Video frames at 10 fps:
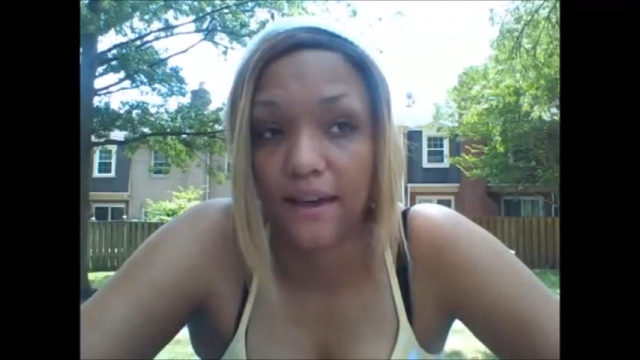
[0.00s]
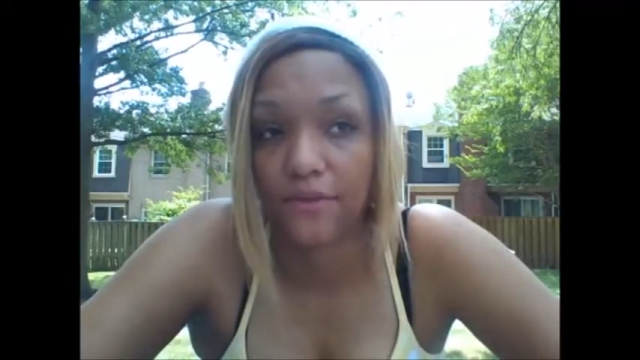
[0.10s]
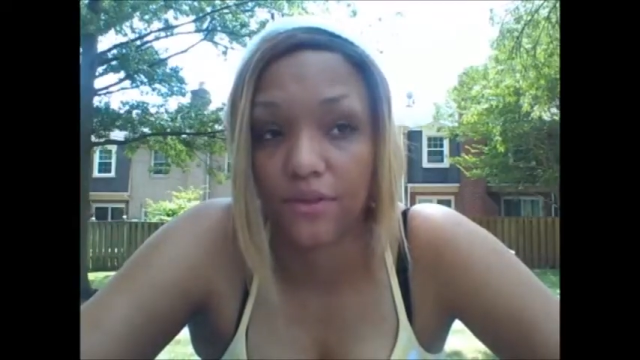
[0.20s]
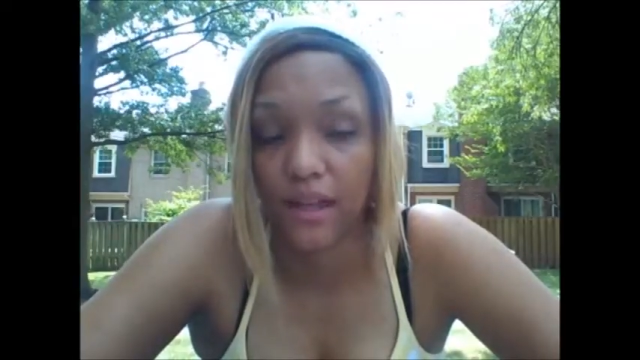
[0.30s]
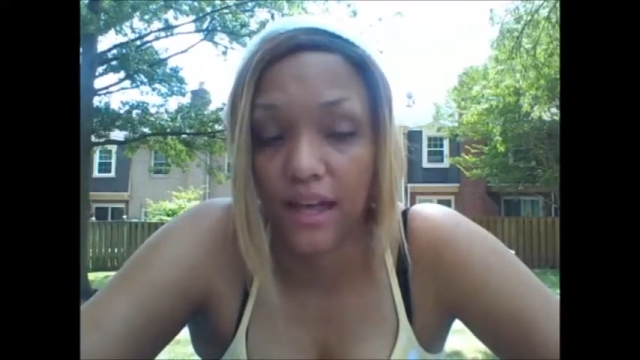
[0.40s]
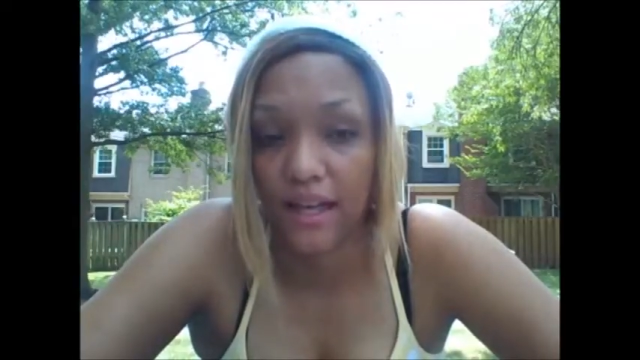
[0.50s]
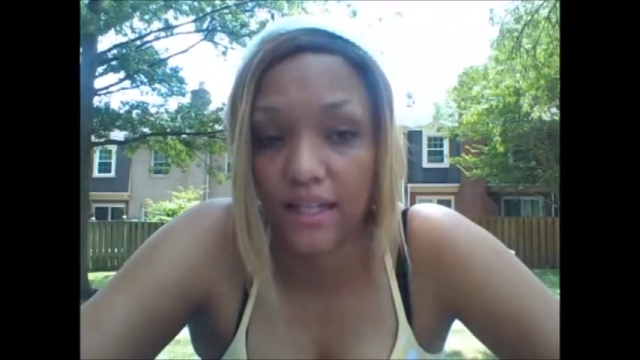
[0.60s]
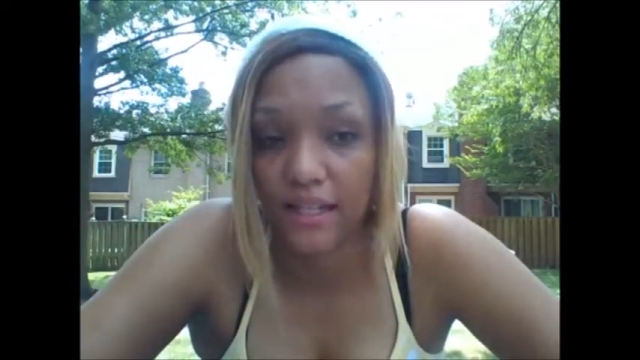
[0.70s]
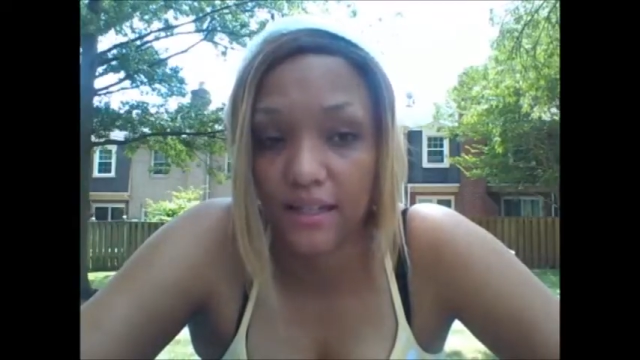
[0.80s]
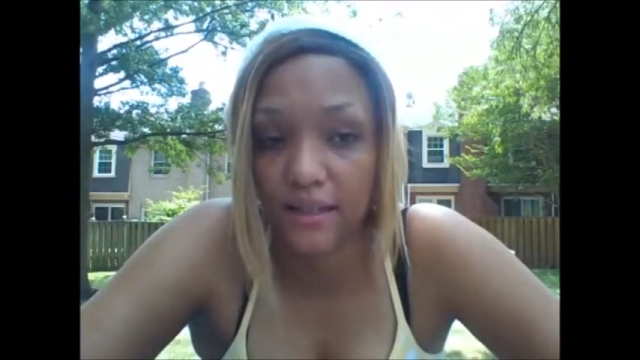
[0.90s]
after
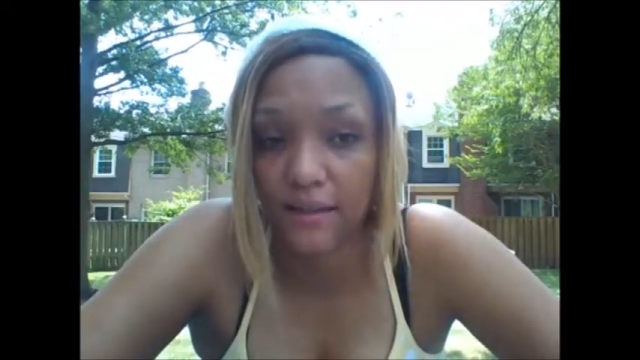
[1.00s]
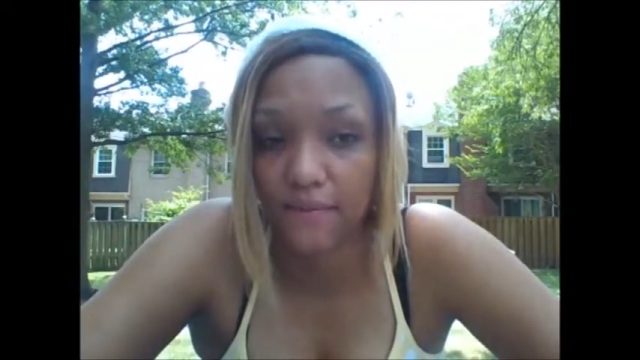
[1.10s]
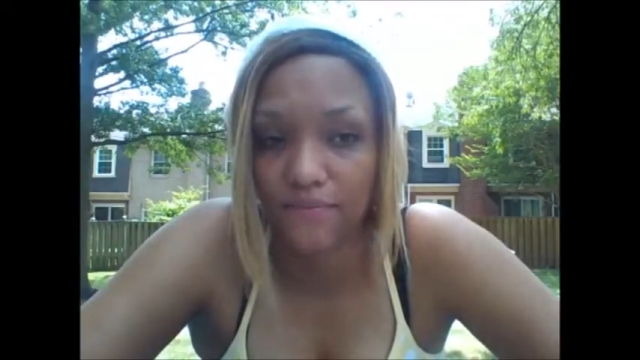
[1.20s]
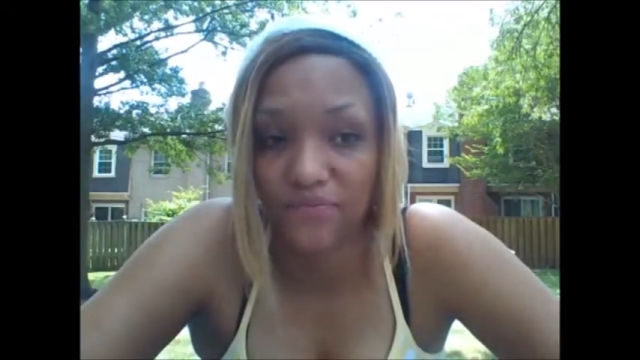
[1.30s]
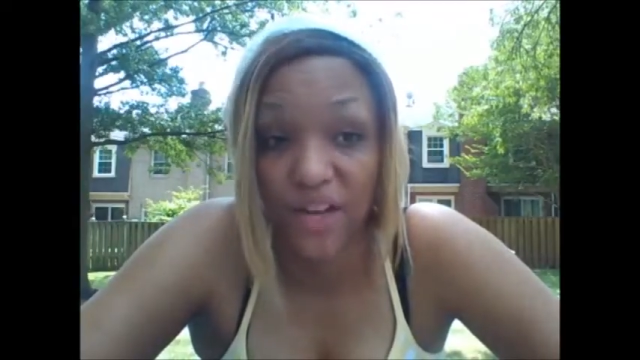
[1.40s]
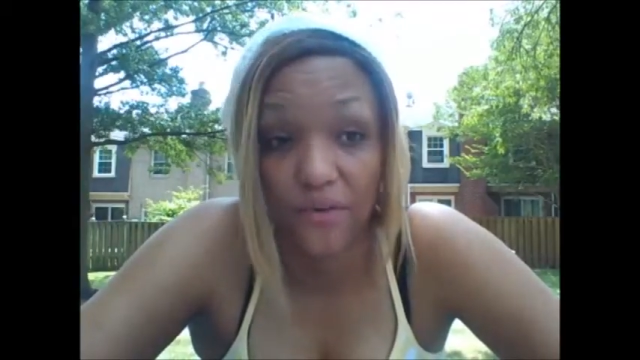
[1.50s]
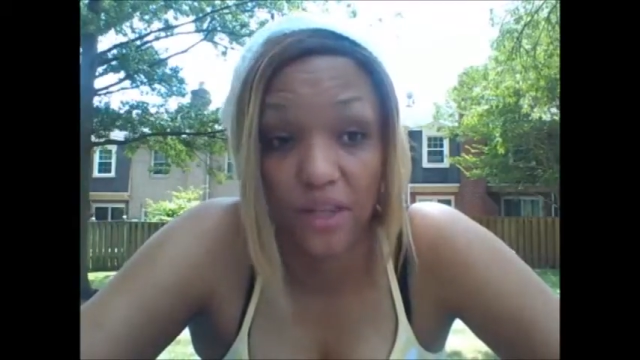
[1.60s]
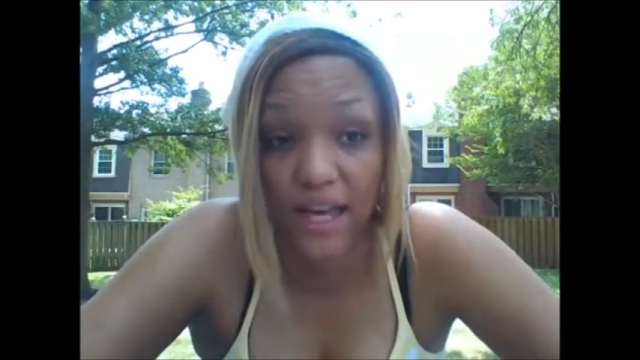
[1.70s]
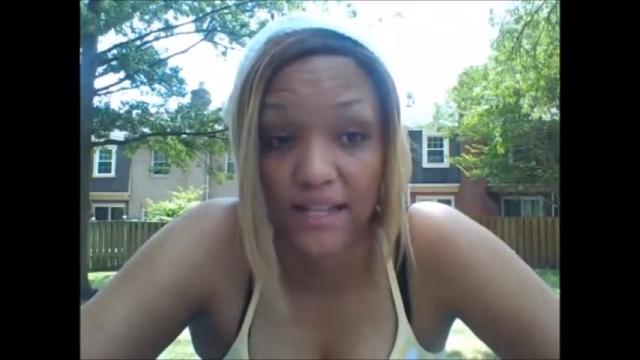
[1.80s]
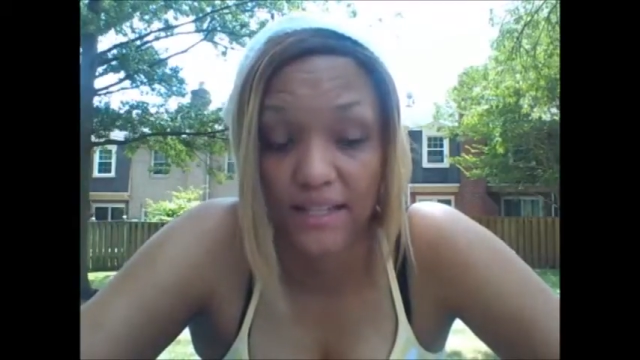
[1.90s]
that,
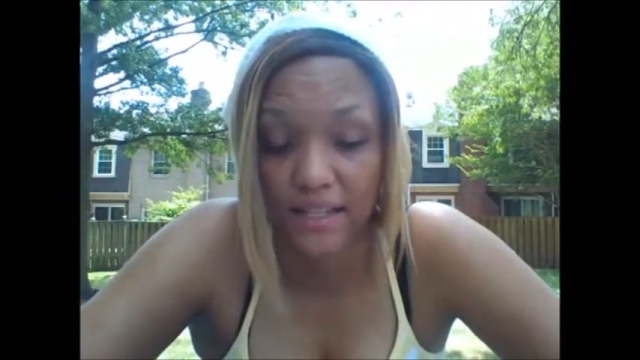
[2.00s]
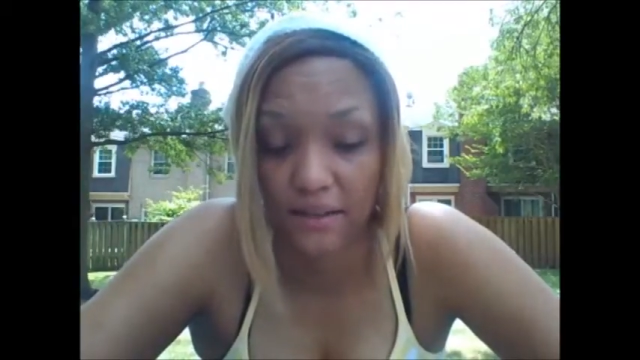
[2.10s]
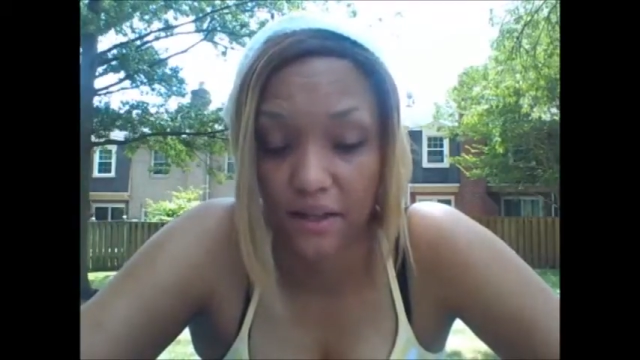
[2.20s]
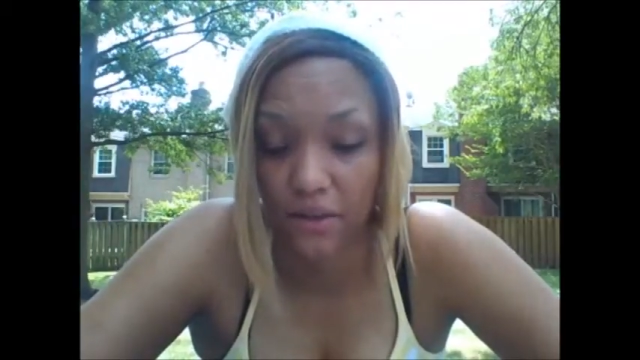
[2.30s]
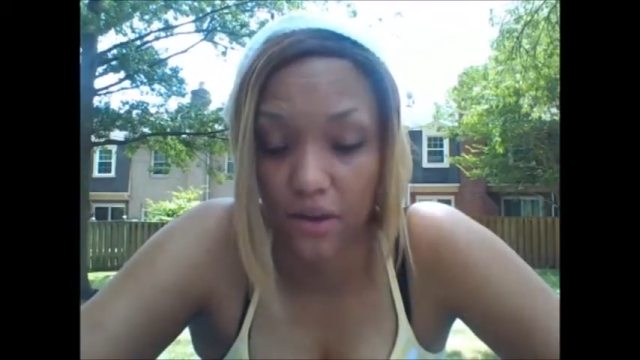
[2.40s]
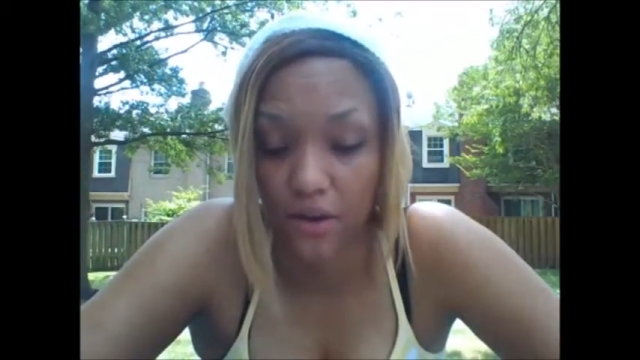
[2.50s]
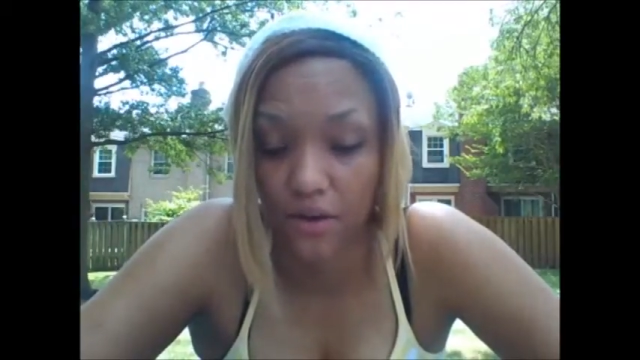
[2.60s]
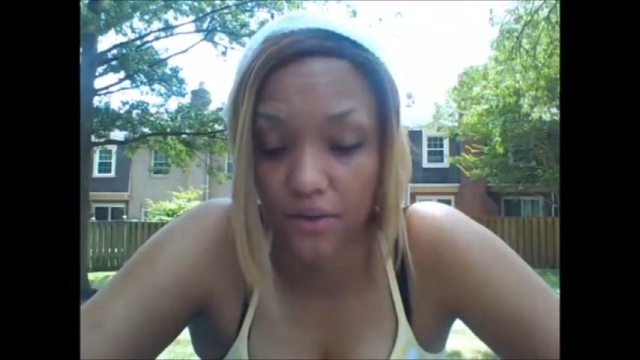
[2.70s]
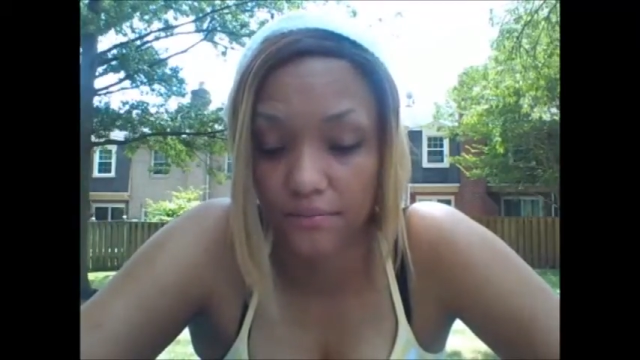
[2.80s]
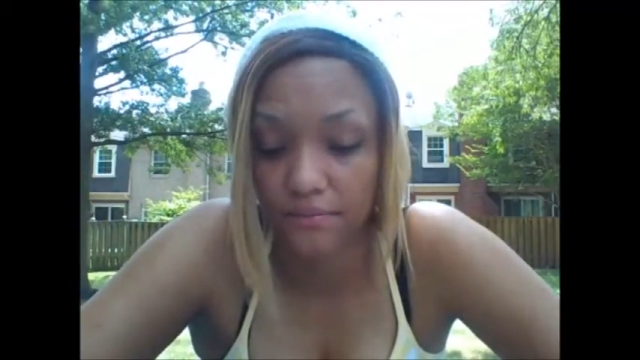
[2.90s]
never lasting that
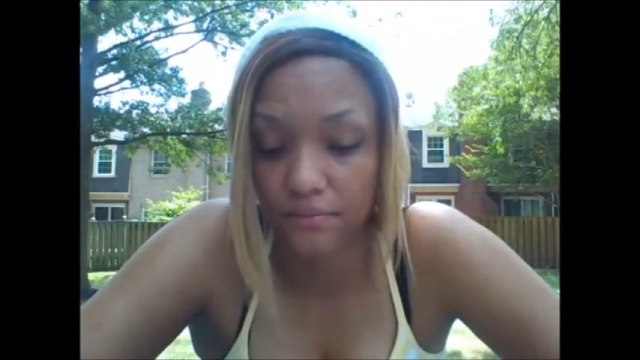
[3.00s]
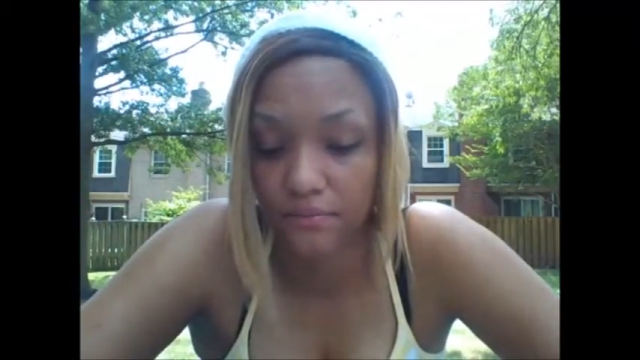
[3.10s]
long.